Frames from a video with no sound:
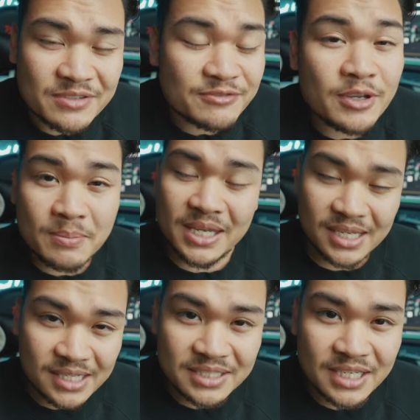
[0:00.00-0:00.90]
as a
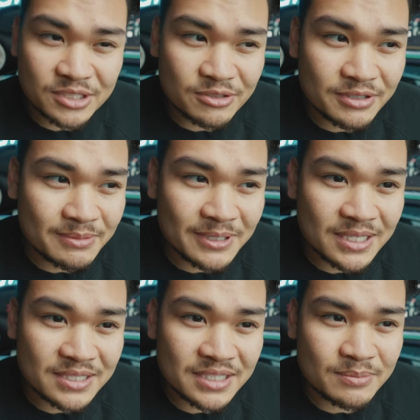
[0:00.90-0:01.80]
filmmaking accessory
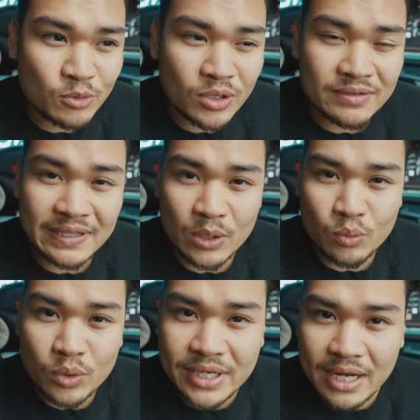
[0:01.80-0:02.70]
because it's more like a
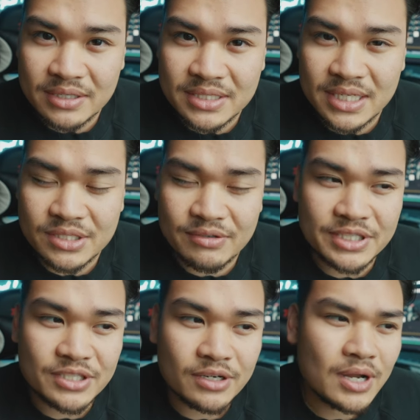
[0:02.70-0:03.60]
workout accessory.
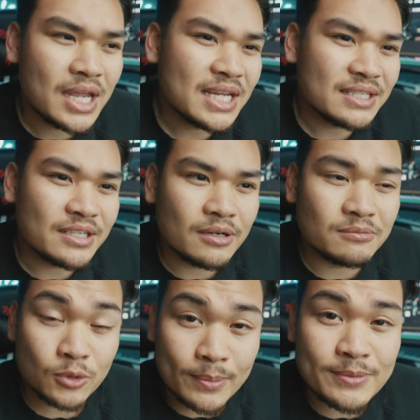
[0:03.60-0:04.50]
So, you know,
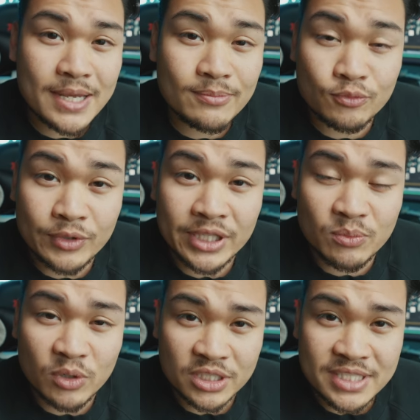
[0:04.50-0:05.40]
grip tape really
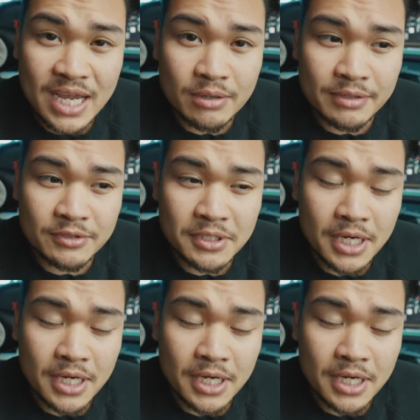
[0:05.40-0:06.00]
works out if you